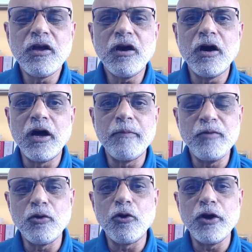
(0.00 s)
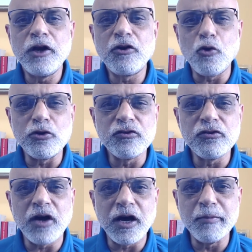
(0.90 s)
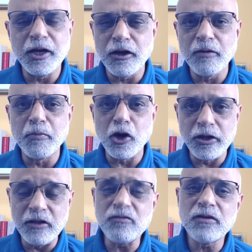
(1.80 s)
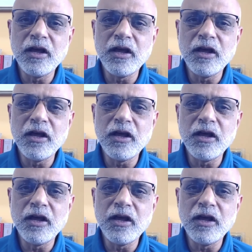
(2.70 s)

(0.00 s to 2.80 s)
it causes harm in our bodies.